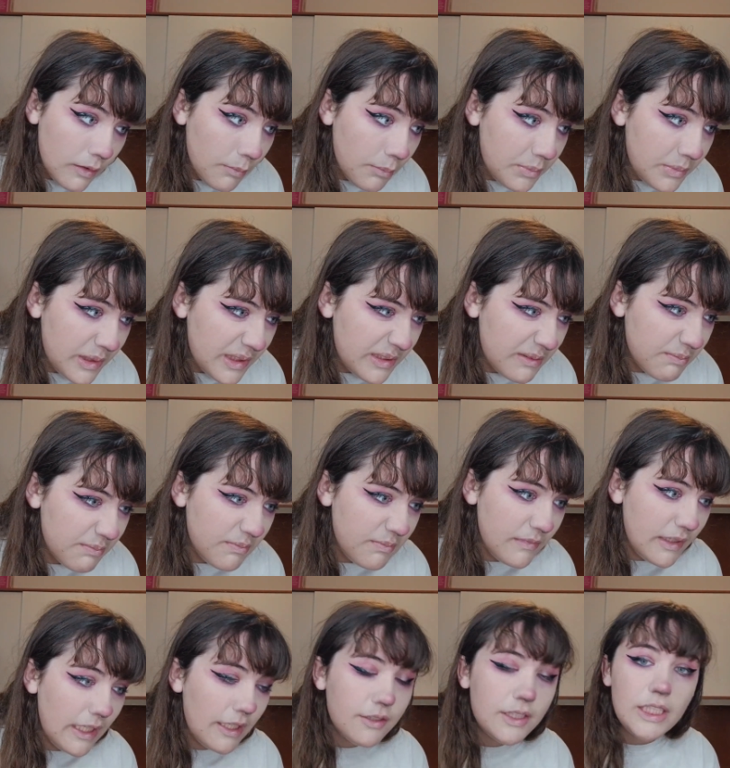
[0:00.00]
But
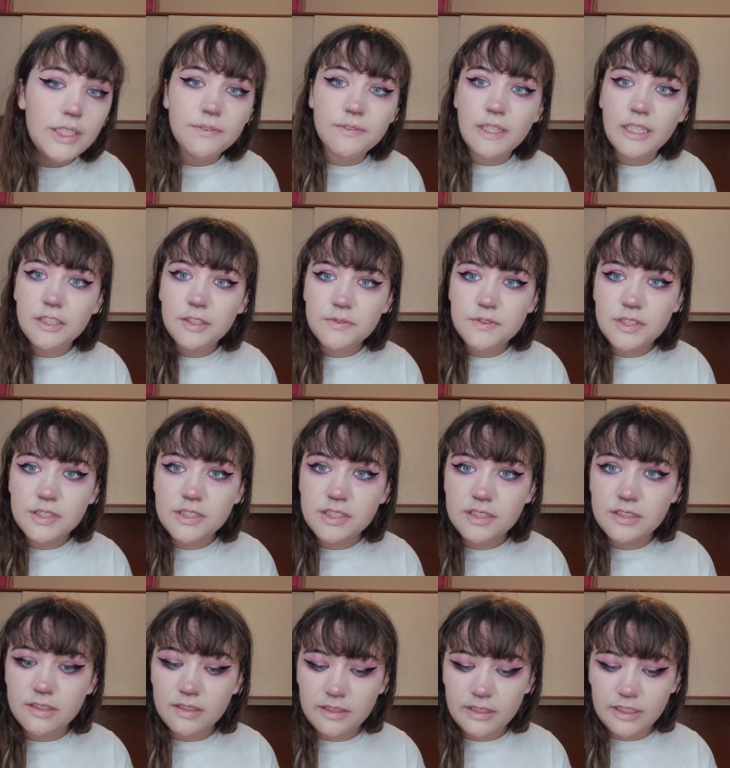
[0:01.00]
now I kind of
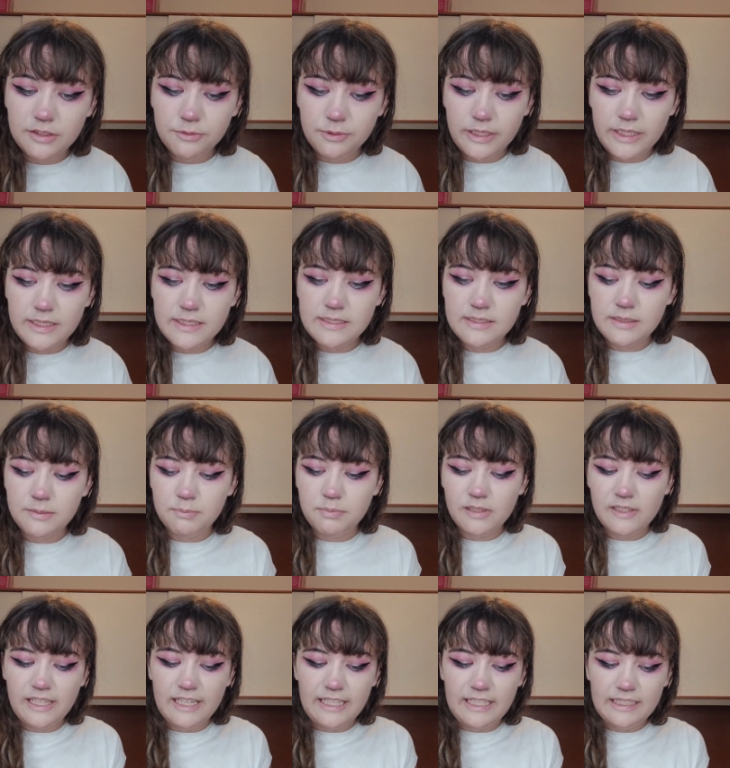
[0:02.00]
just erase the
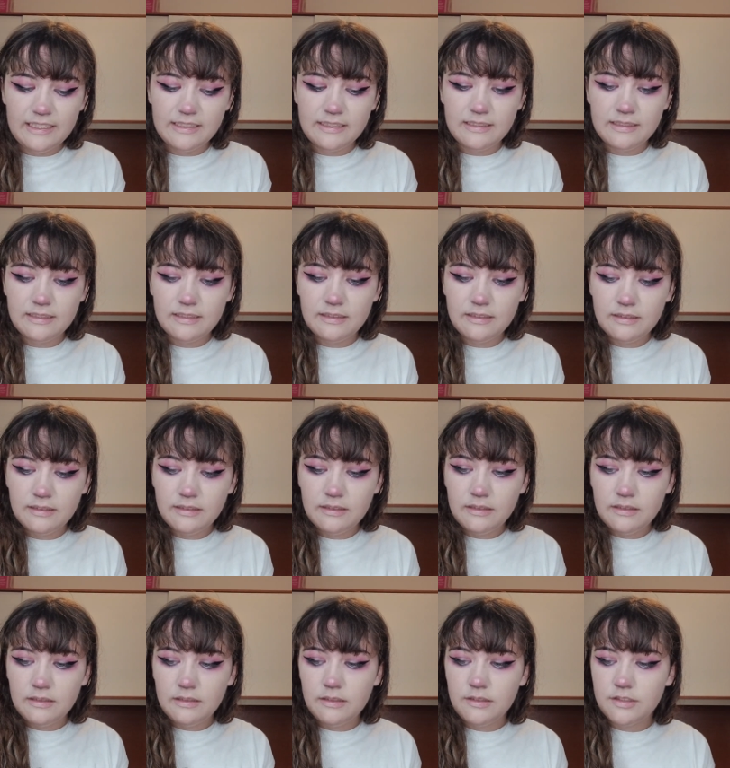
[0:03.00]
black,
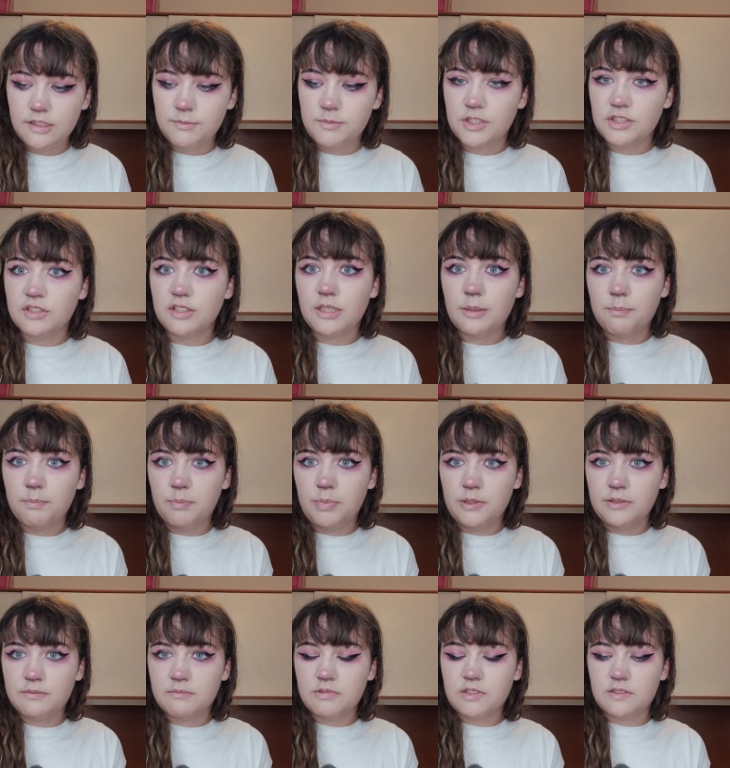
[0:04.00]
so I'm just gonna
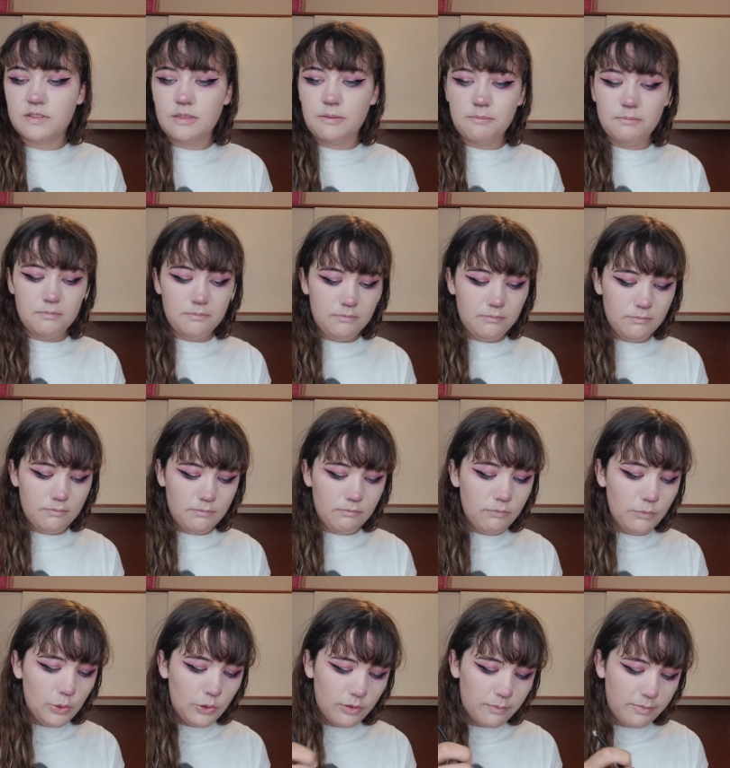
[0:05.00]
put some
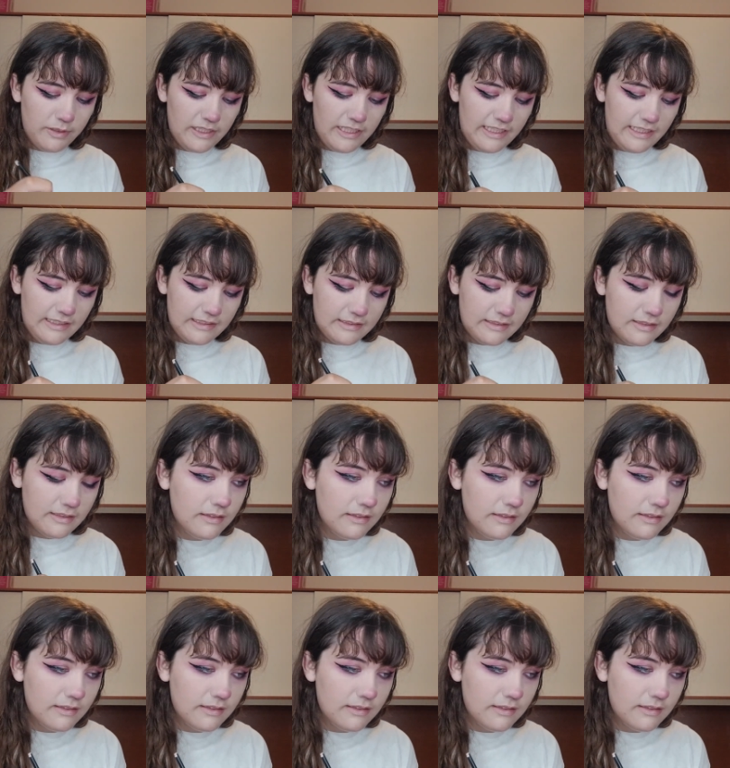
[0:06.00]
more black.